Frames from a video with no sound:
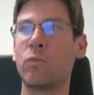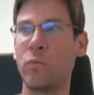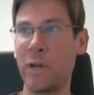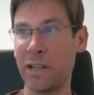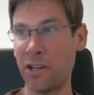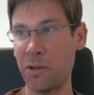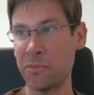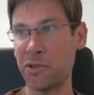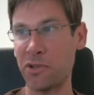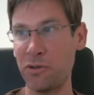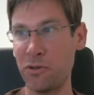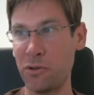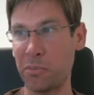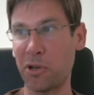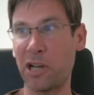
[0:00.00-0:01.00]
when it comes
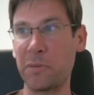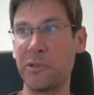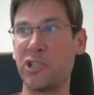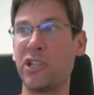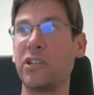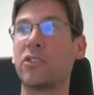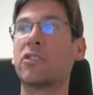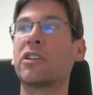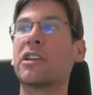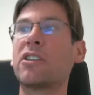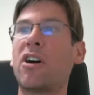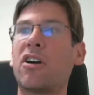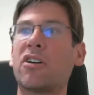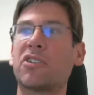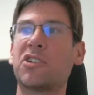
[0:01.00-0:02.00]
to applied machine learning, the
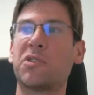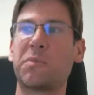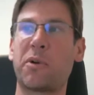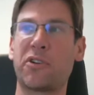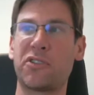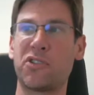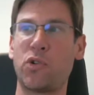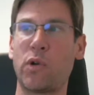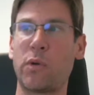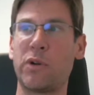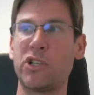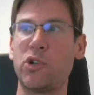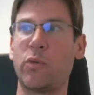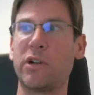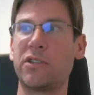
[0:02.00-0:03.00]
hardest part is knowing
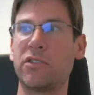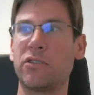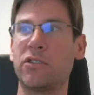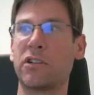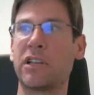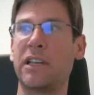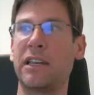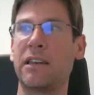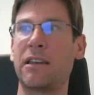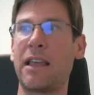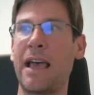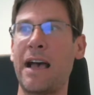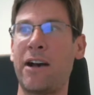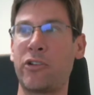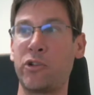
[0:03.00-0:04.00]
what you want to cook and
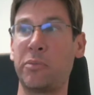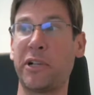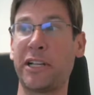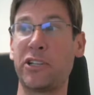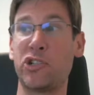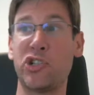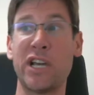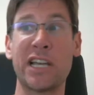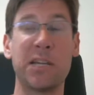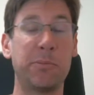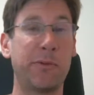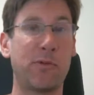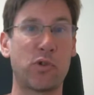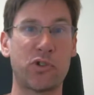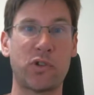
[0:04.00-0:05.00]
how you plan to check it
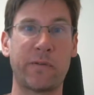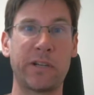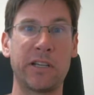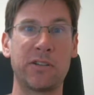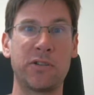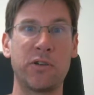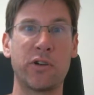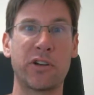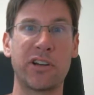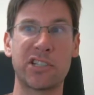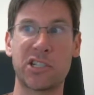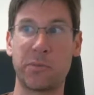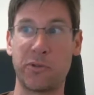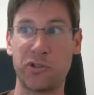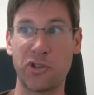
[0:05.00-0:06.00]
before serving it to your
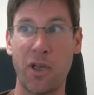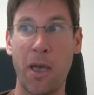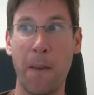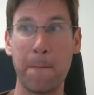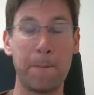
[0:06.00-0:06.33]
customers.